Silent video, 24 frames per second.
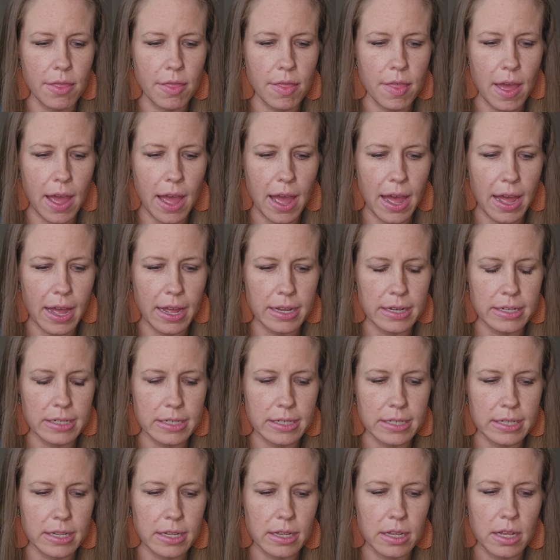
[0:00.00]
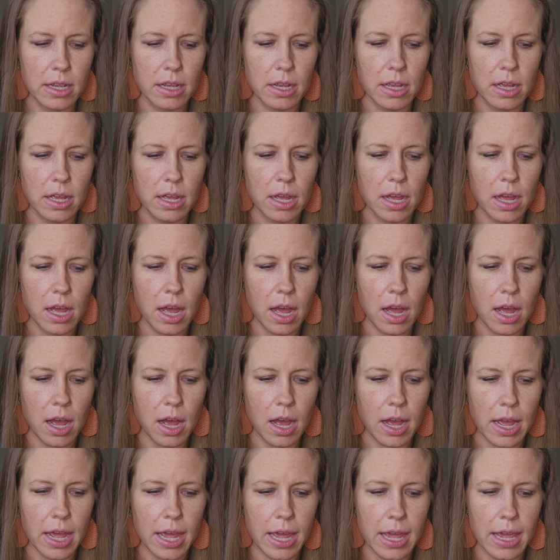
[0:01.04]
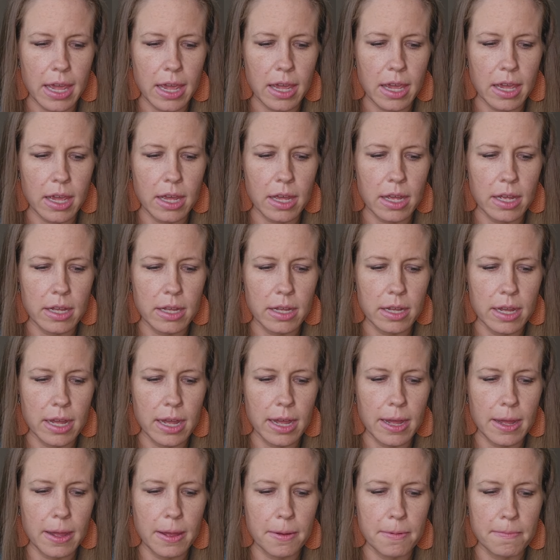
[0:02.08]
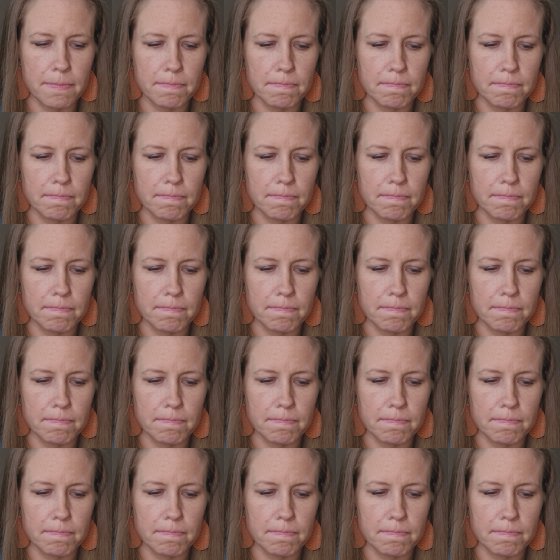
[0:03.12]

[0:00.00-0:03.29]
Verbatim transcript: that I um,